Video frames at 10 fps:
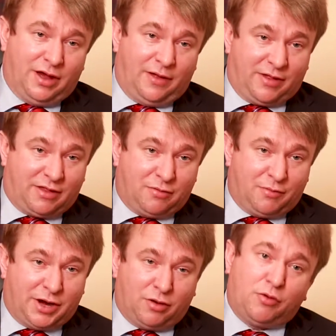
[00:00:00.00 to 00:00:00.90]
and they still
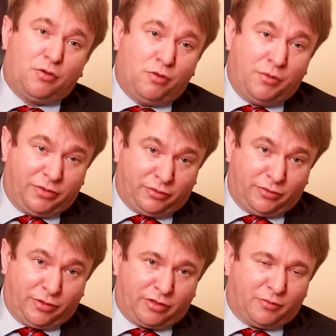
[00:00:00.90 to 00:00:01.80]
may not all be through
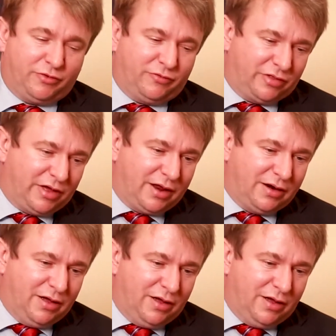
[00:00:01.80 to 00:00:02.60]
those approvals yet.